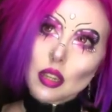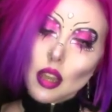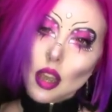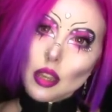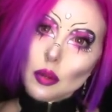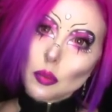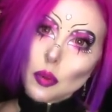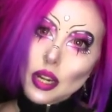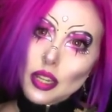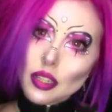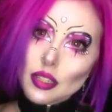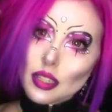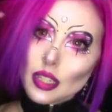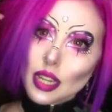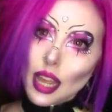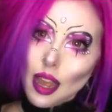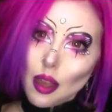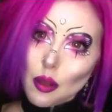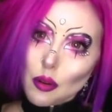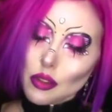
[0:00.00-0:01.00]
side, when it's
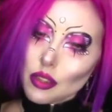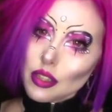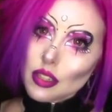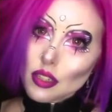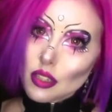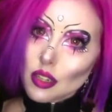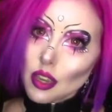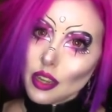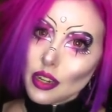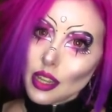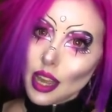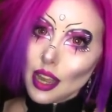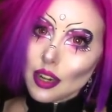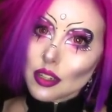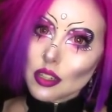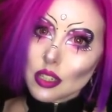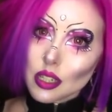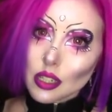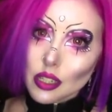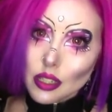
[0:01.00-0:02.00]
down, this side
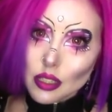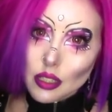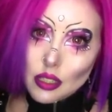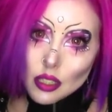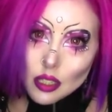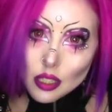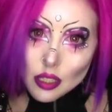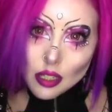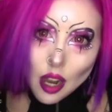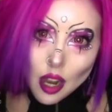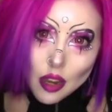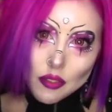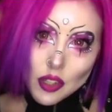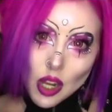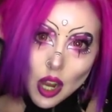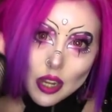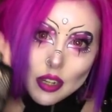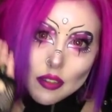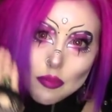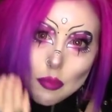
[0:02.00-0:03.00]
actually, I've
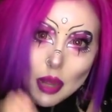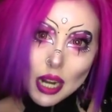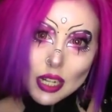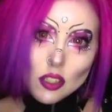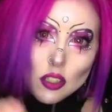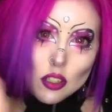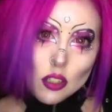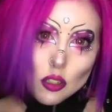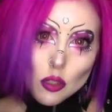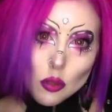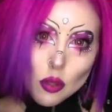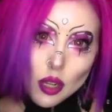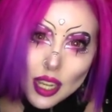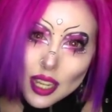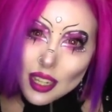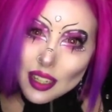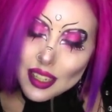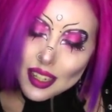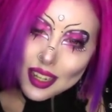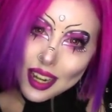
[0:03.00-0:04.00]
kind of managed to do
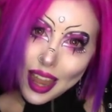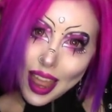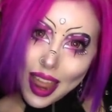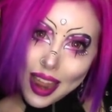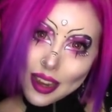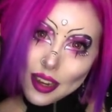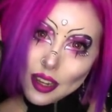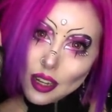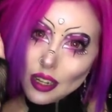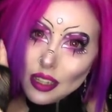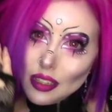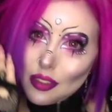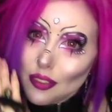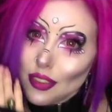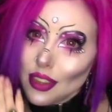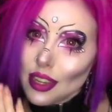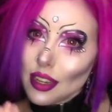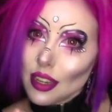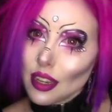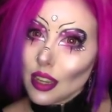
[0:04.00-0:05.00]
like a little angly
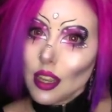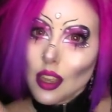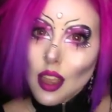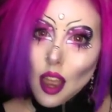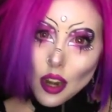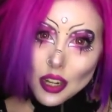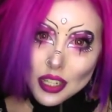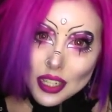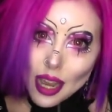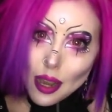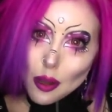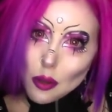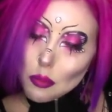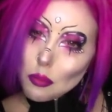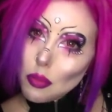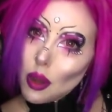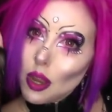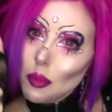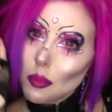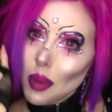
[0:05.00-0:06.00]
thing
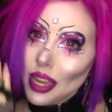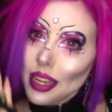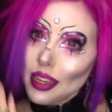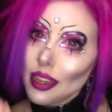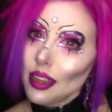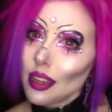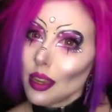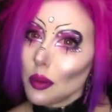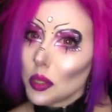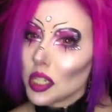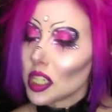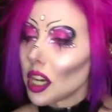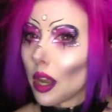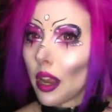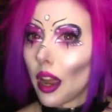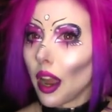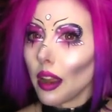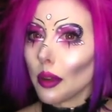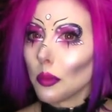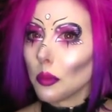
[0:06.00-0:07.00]
down by my ear, which
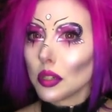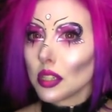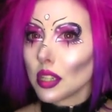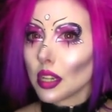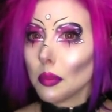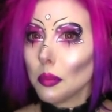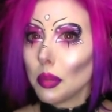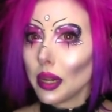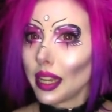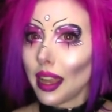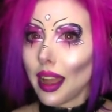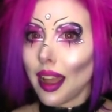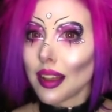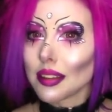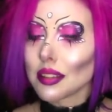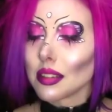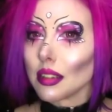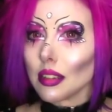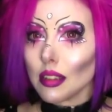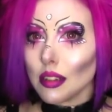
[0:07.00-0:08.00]
I was a complete
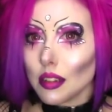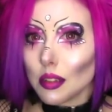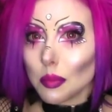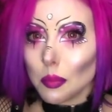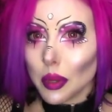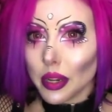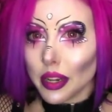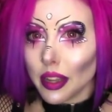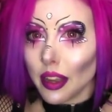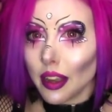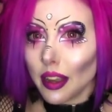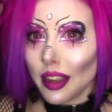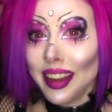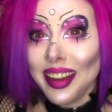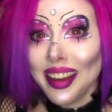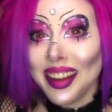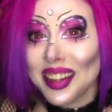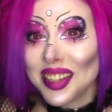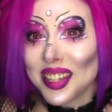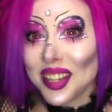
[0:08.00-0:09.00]
accident, but
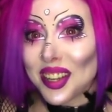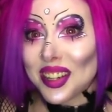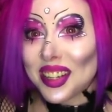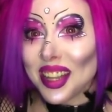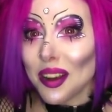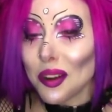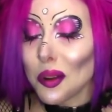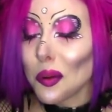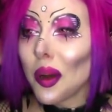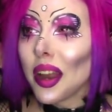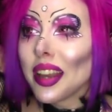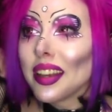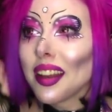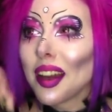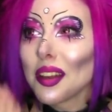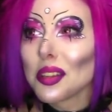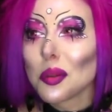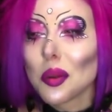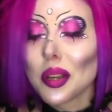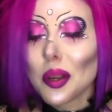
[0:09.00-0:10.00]
it turned out quite
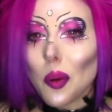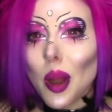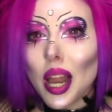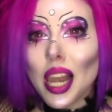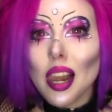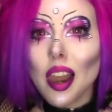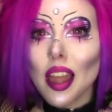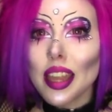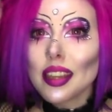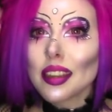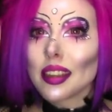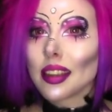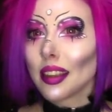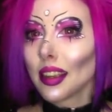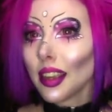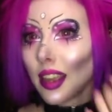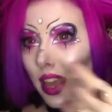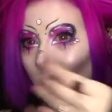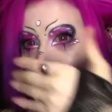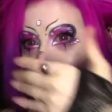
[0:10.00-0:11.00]
nice. So I quite like it
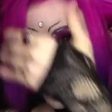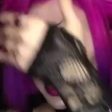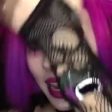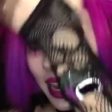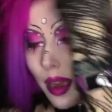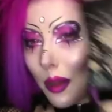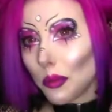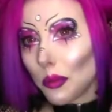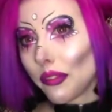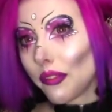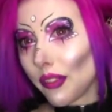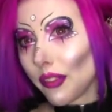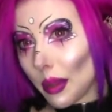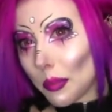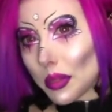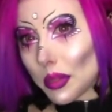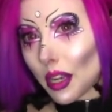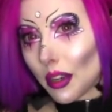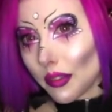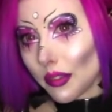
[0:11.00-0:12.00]
down,
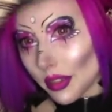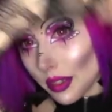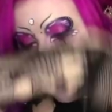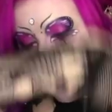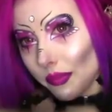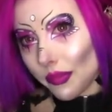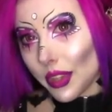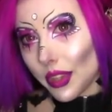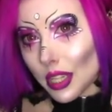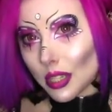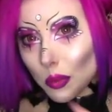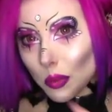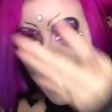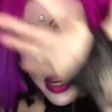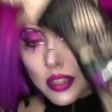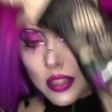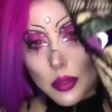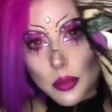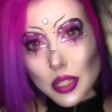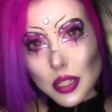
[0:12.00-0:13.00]
flipped over this
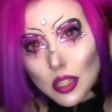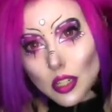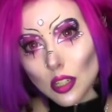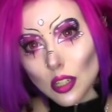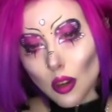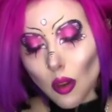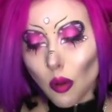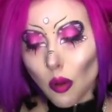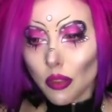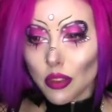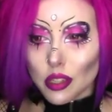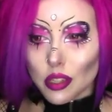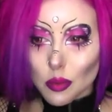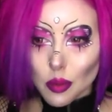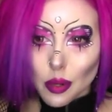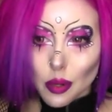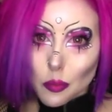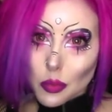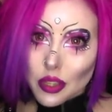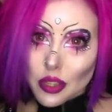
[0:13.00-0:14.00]
way, so it's just long this
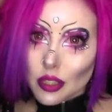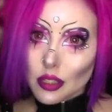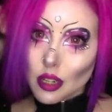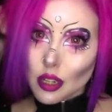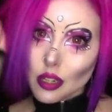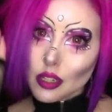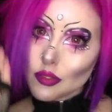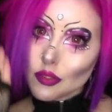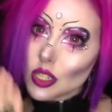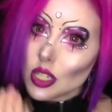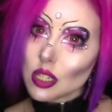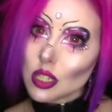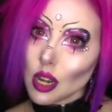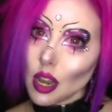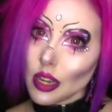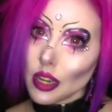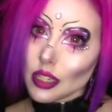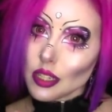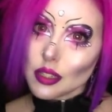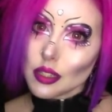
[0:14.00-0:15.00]
way, and with a kind of
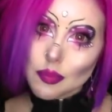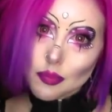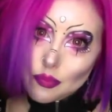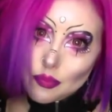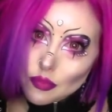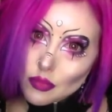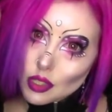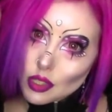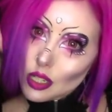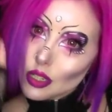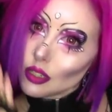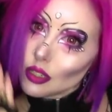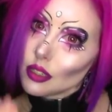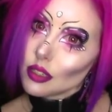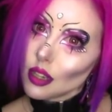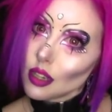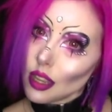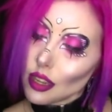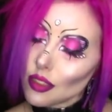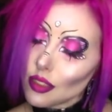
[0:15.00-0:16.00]
slice
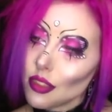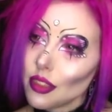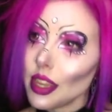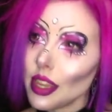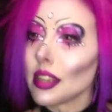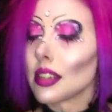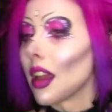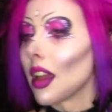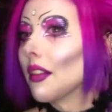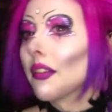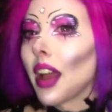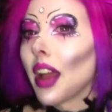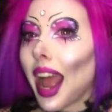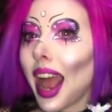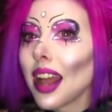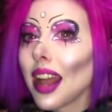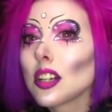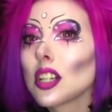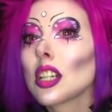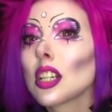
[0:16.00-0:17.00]
like this. I've
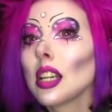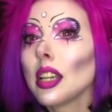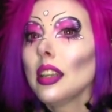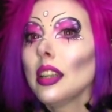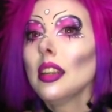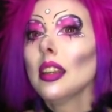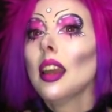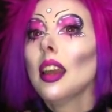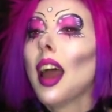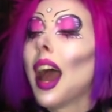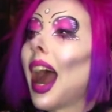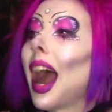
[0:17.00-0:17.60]
actually